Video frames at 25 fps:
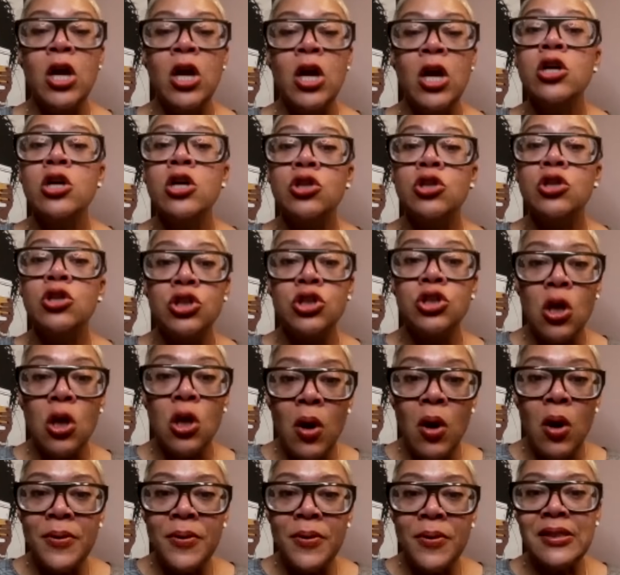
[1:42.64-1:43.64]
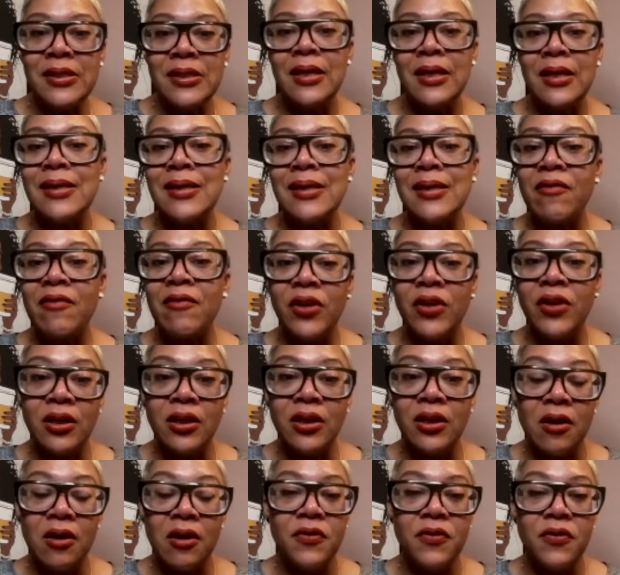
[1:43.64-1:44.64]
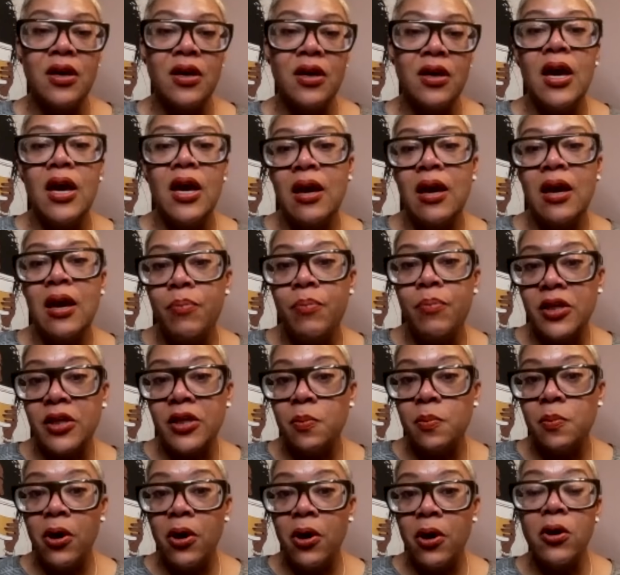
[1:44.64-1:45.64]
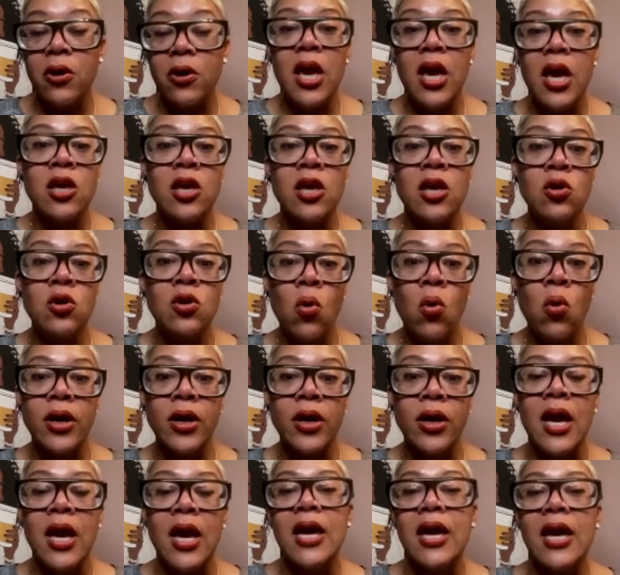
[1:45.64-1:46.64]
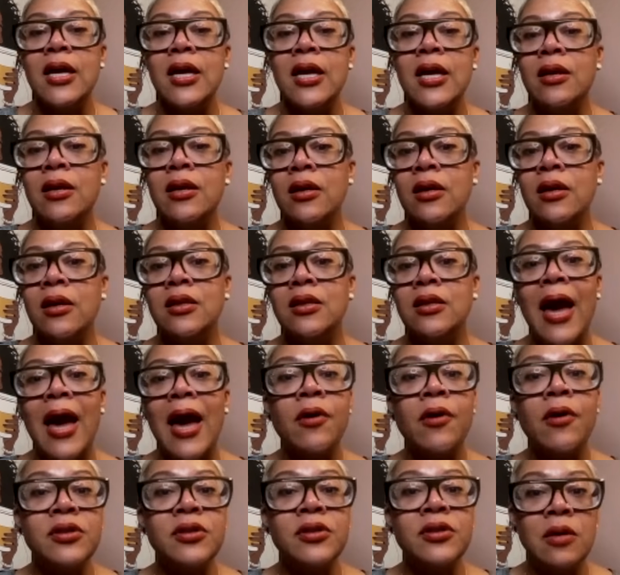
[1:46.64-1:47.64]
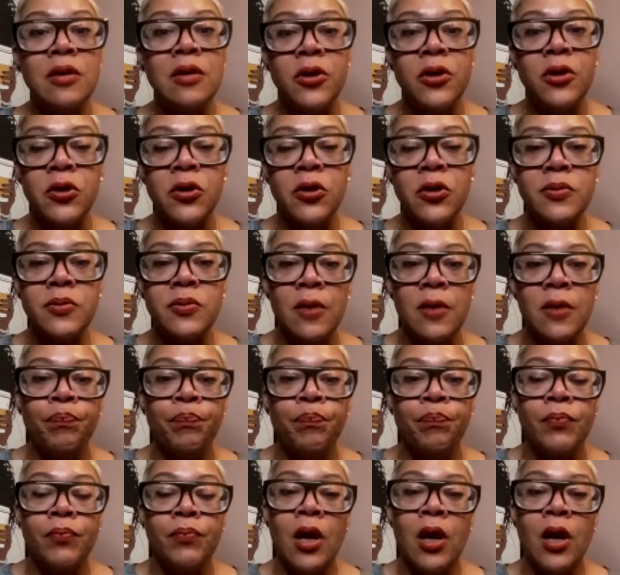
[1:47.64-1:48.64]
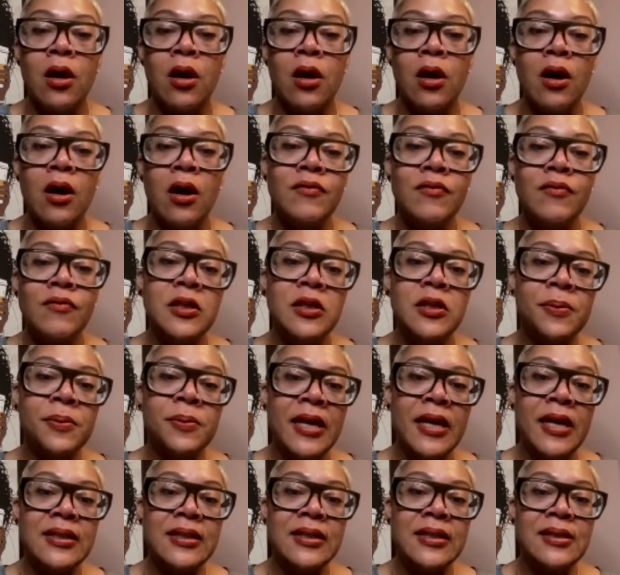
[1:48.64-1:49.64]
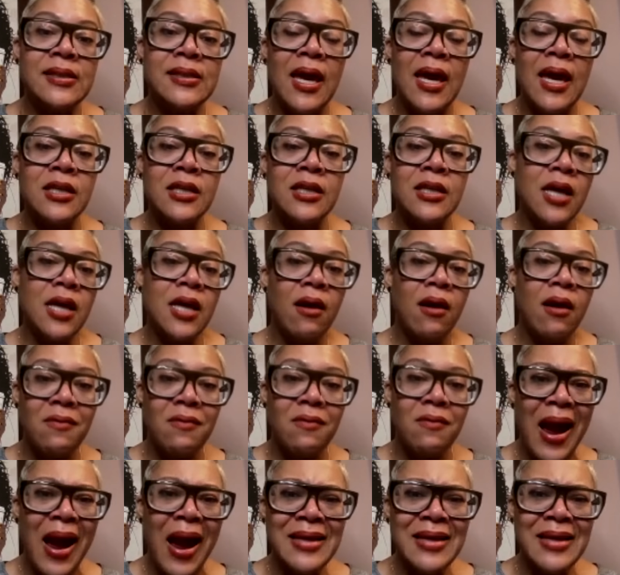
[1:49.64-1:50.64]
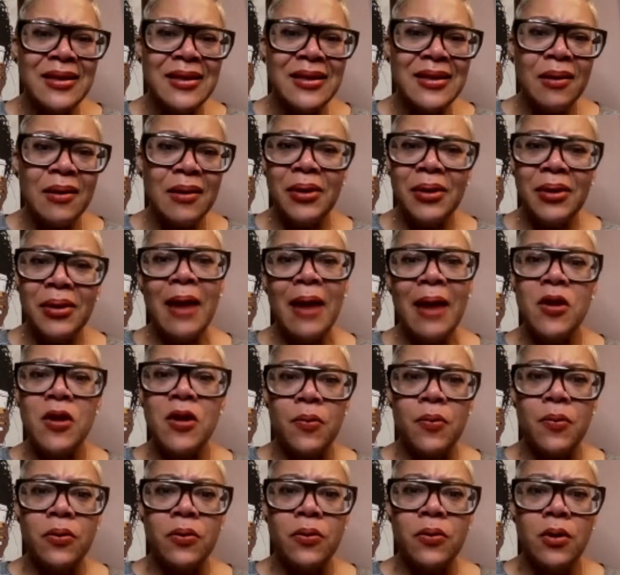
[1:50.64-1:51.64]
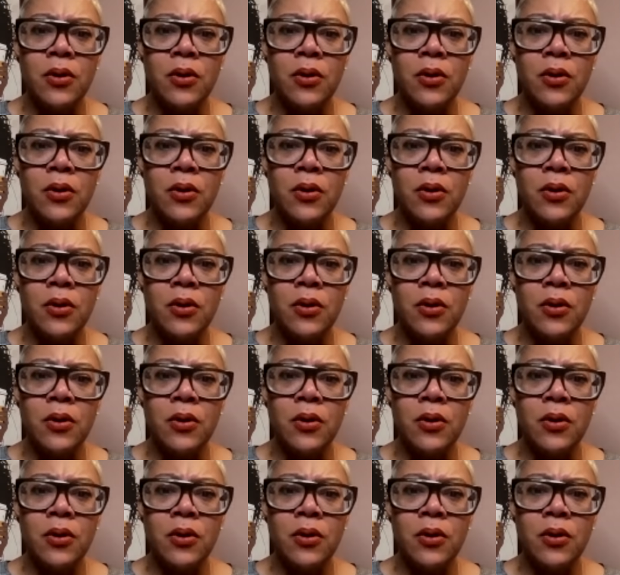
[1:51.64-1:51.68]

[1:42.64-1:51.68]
to show up in cities like Philadelphia and Pittsburgh and York and in the outer suburbs of these places and terrorize black people,